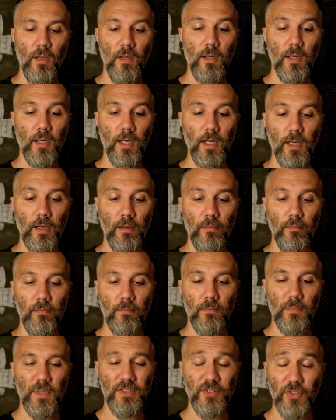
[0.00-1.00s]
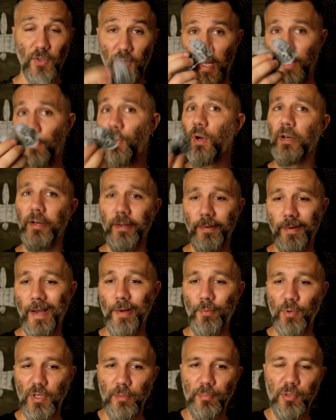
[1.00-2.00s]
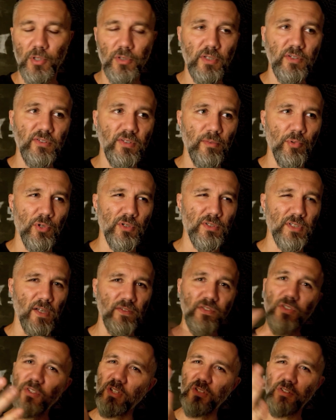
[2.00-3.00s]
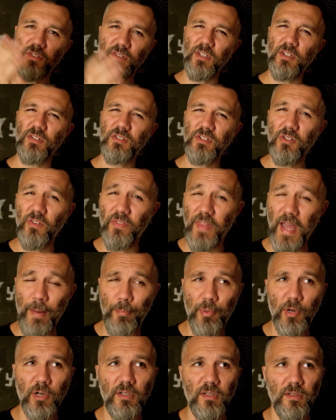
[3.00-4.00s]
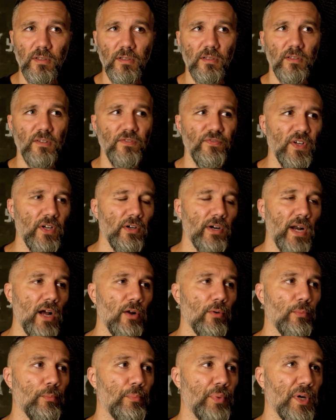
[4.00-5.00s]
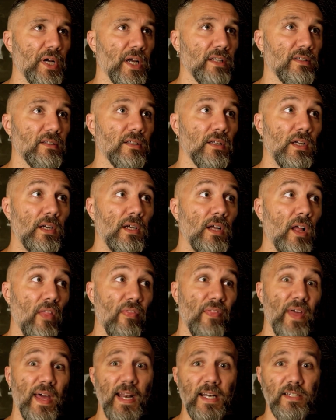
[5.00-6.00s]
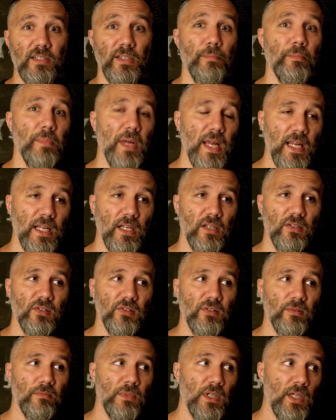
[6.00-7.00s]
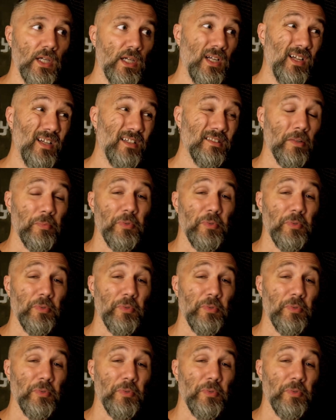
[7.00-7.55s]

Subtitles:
And so I want to pull those supports off. So there's still that part to figure out, but that actually makes something